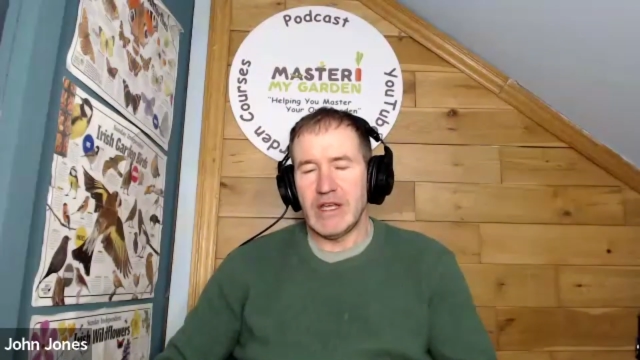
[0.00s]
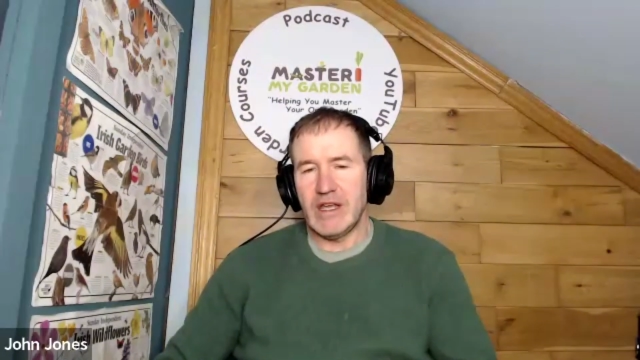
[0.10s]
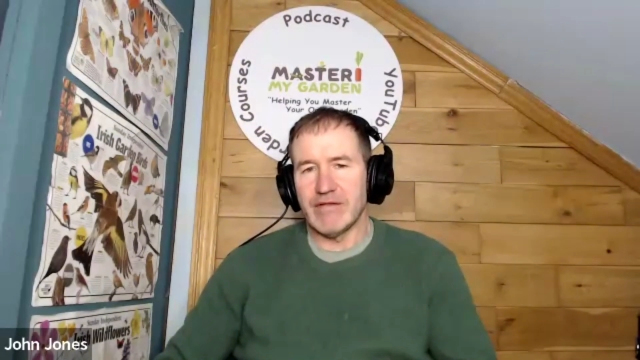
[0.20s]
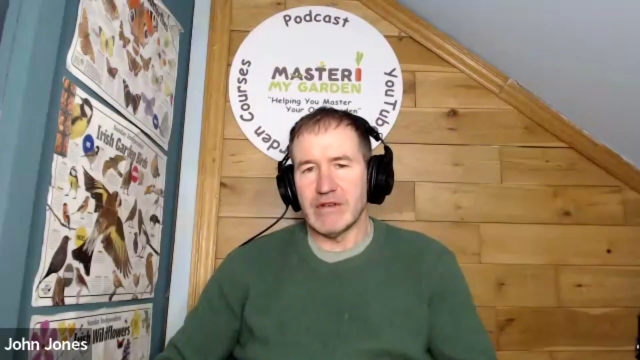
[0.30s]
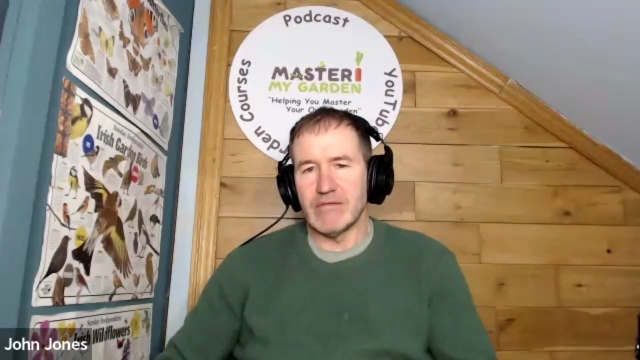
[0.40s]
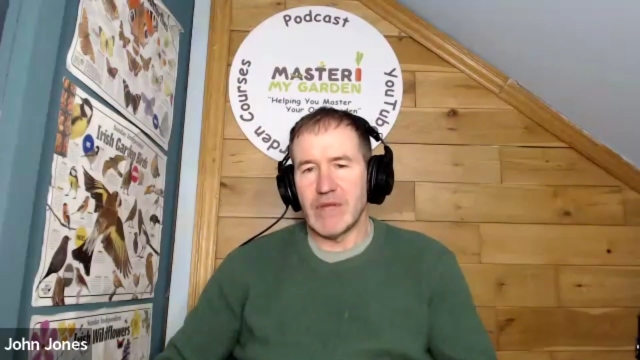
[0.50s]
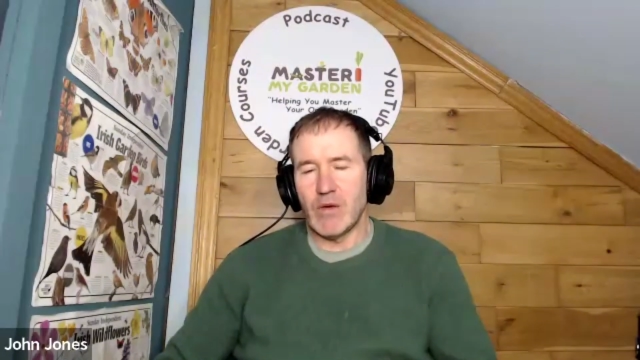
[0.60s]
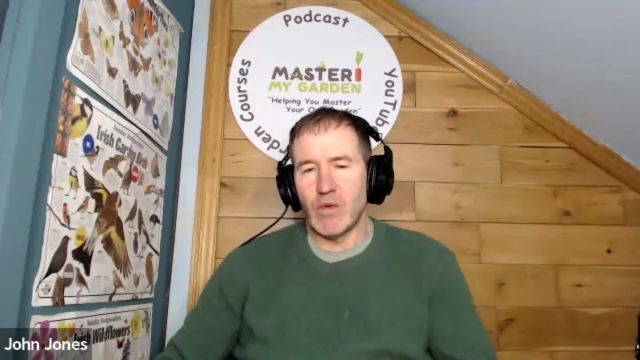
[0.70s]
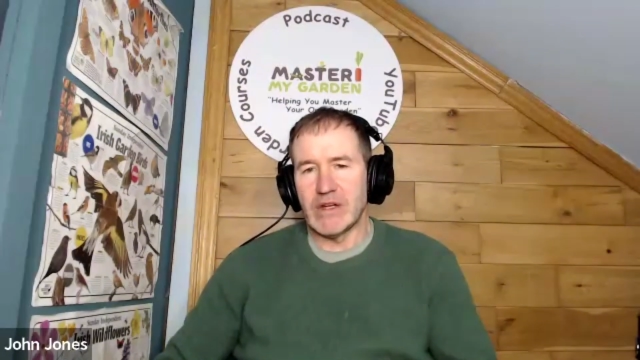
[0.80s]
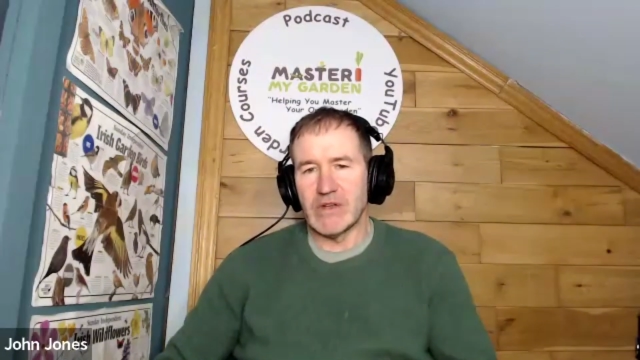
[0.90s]
Even
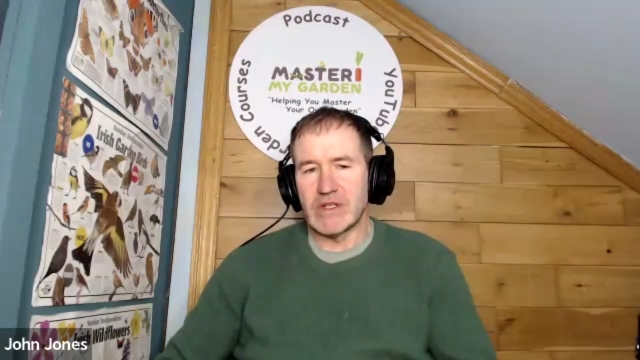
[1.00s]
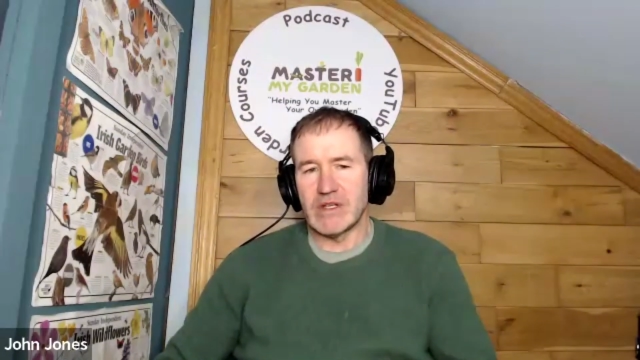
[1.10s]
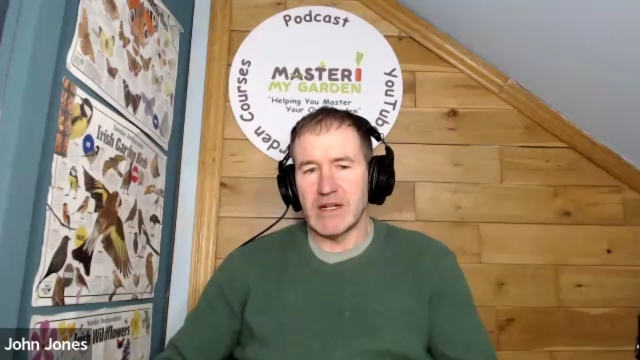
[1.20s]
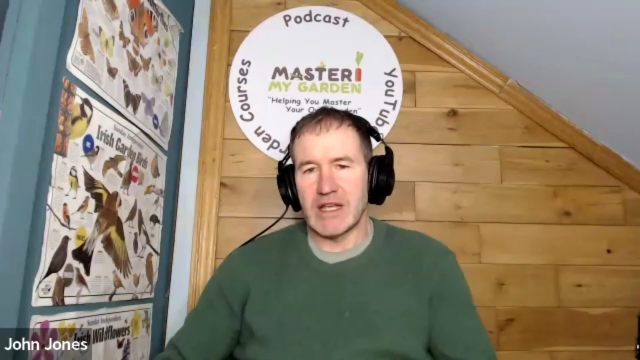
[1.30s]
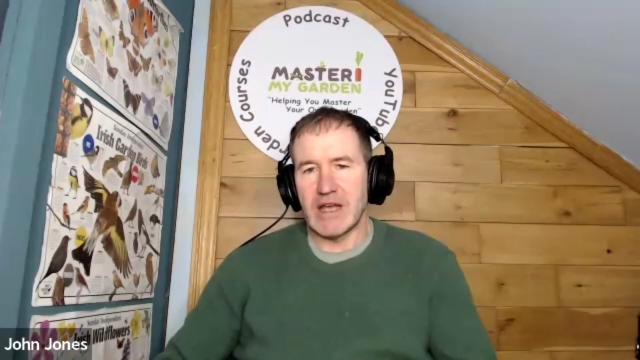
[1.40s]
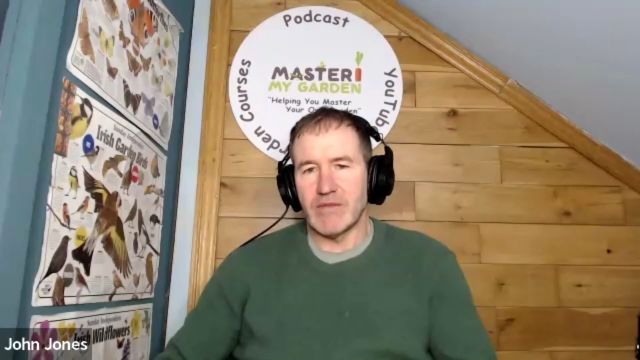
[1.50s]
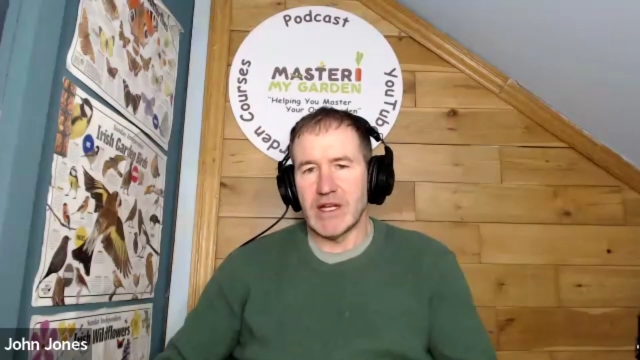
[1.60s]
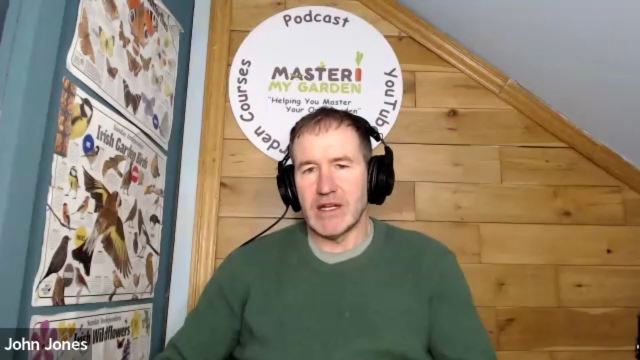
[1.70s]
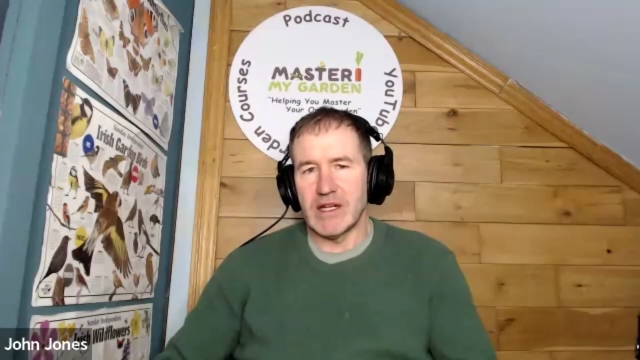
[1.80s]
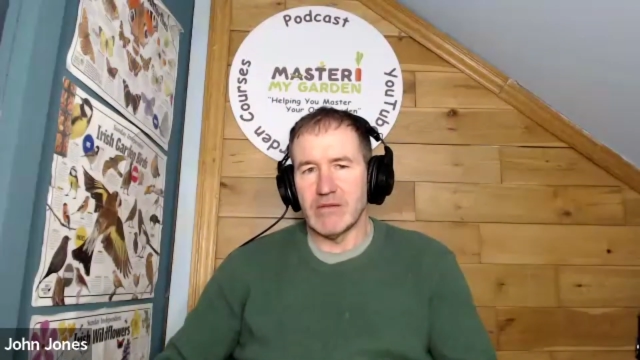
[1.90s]
a windowsill can
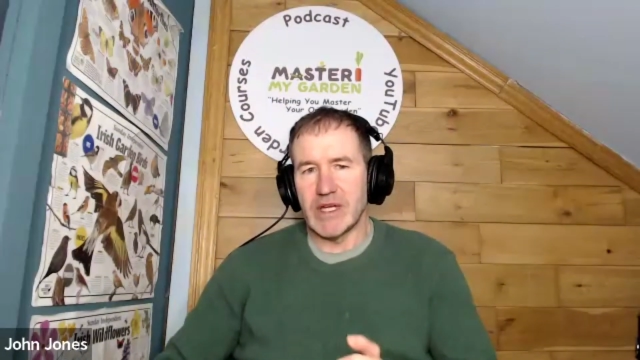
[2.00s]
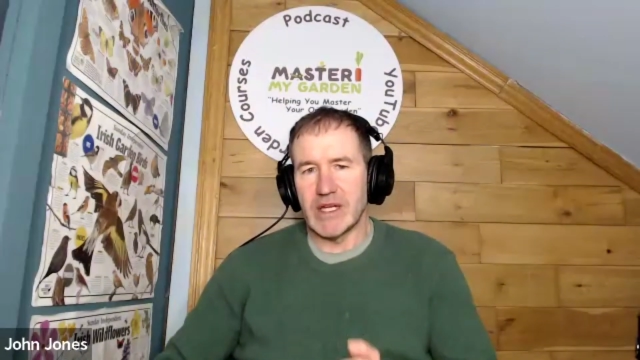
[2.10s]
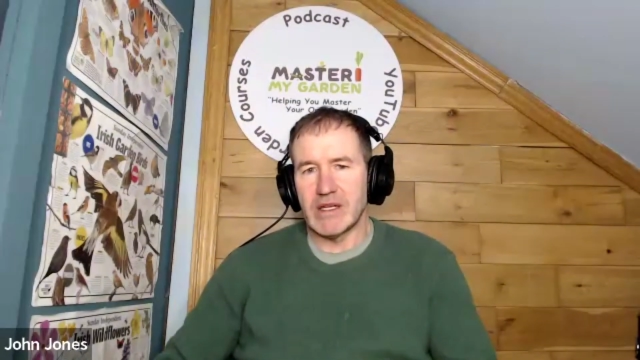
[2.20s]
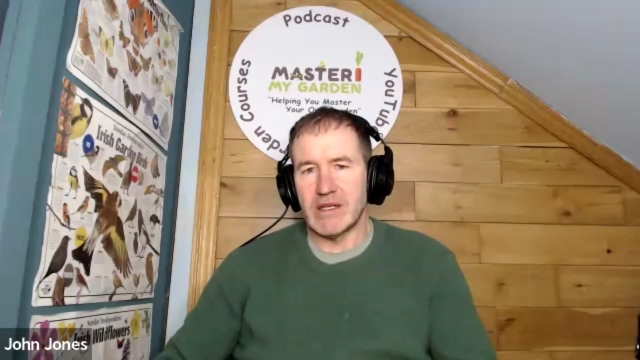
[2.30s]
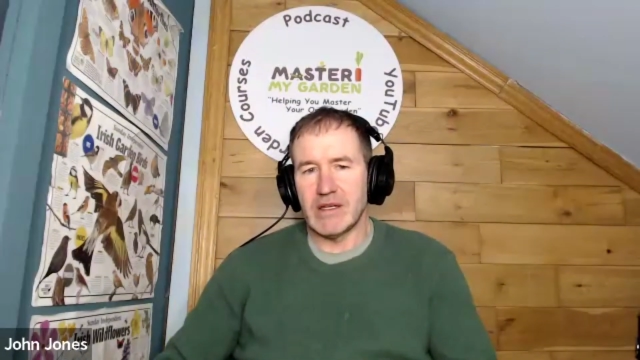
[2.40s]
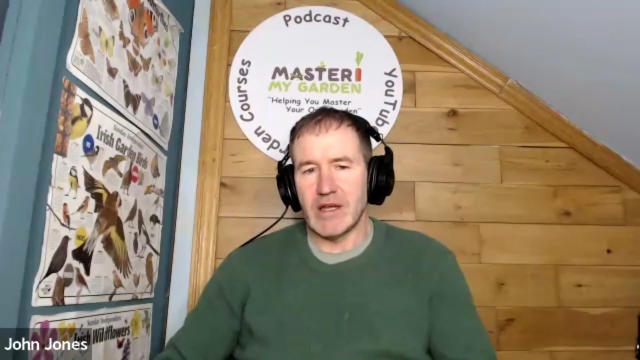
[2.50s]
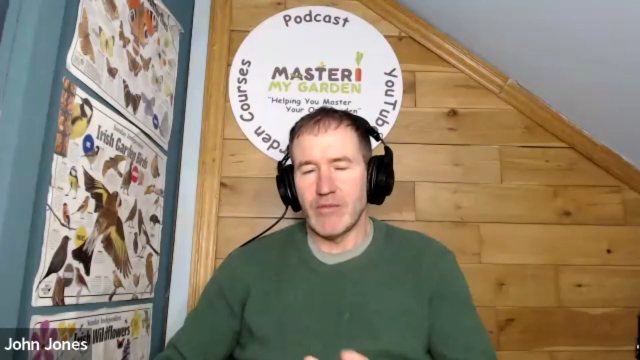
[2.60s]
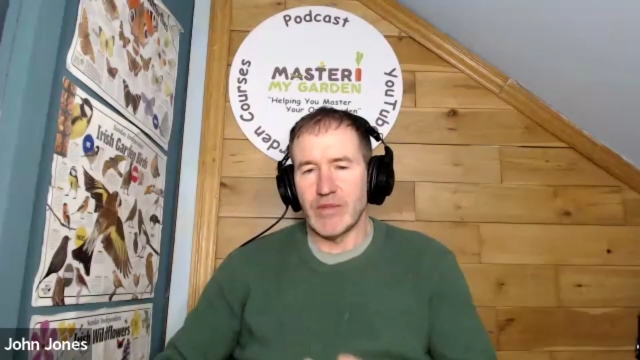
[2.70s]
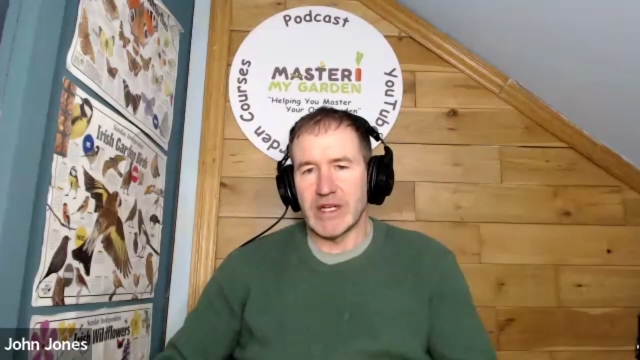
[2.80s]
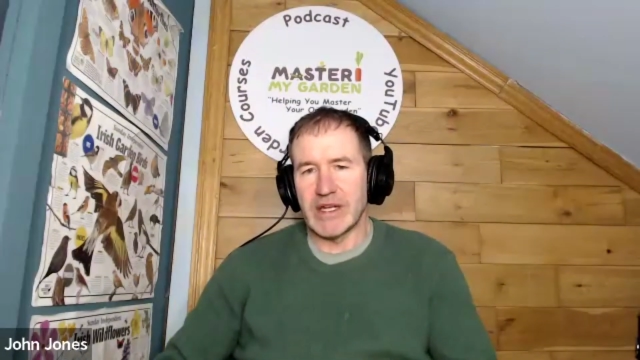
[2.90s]
be a little bit
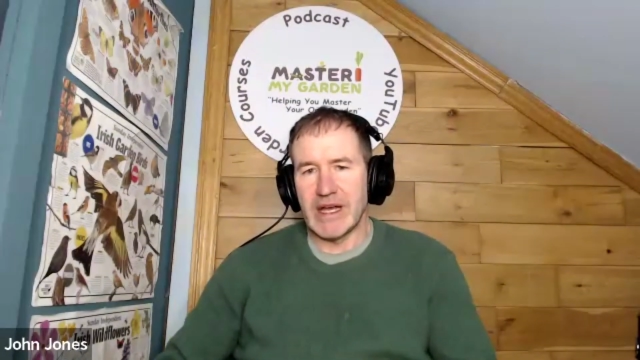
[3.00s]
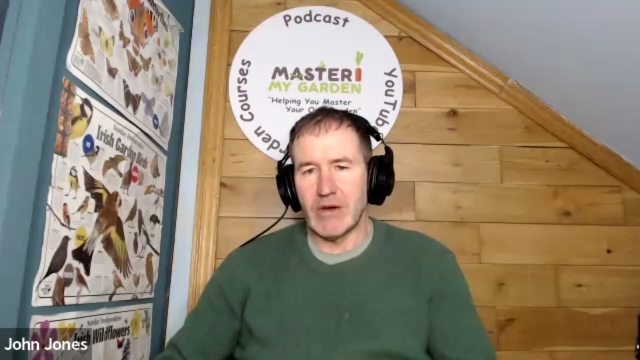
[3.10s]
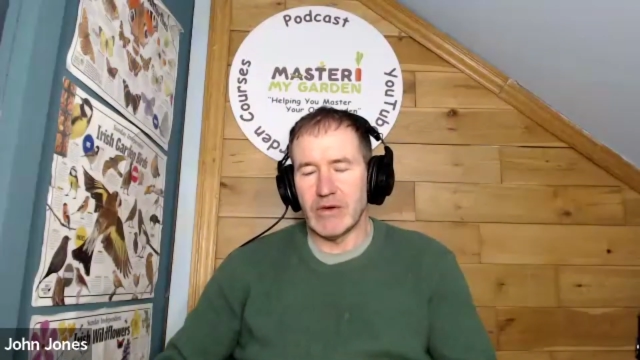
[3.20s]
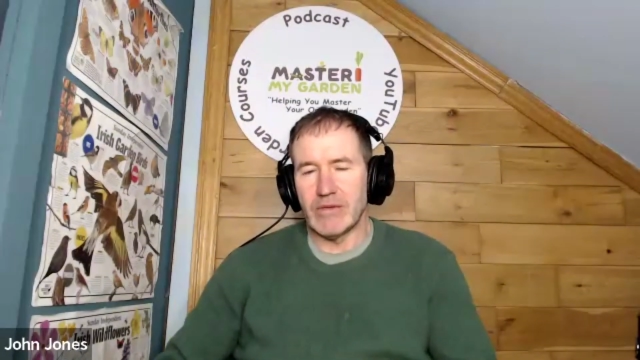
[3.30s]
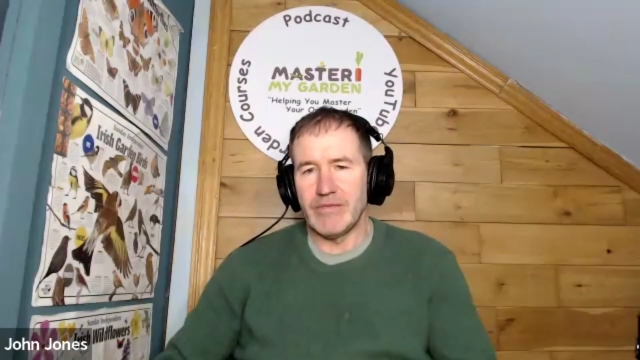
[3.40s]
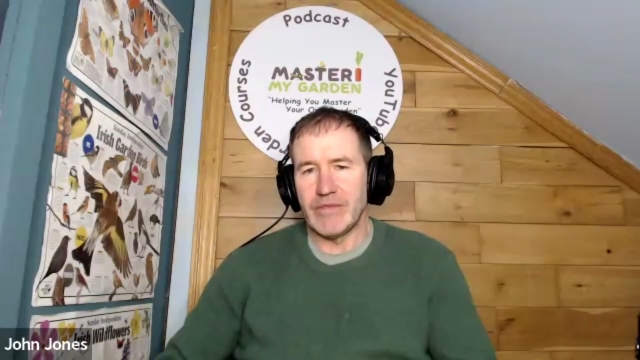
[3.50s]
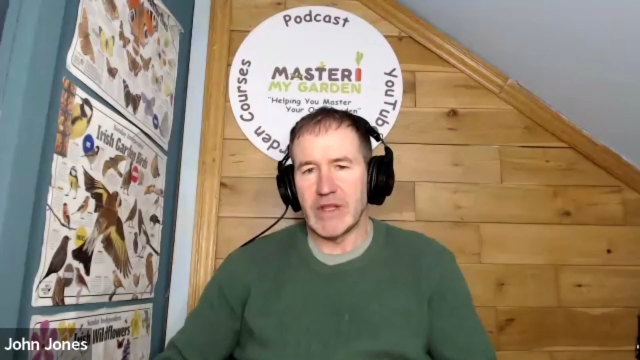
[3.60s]
up and down.